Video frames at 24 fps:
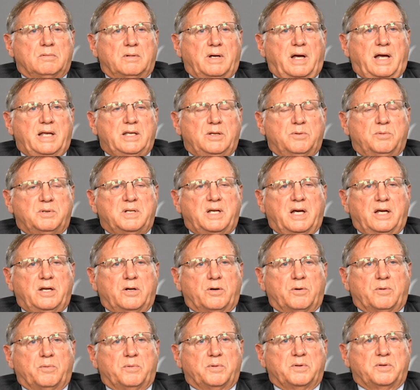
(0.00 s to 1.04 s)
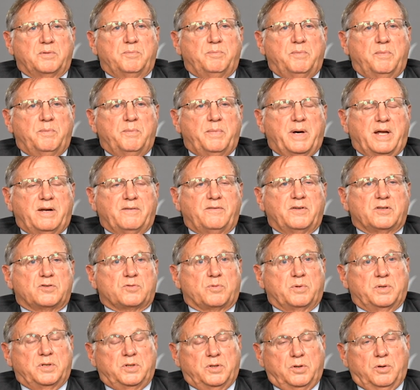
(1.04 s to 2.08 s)
and you would get your benefits
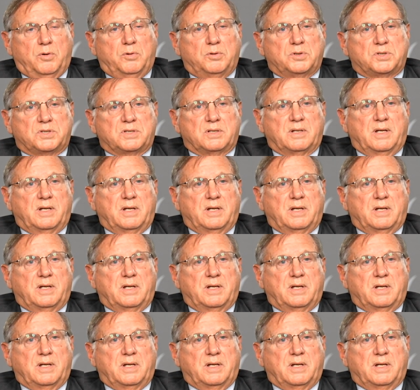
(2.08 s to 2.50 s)
reduced.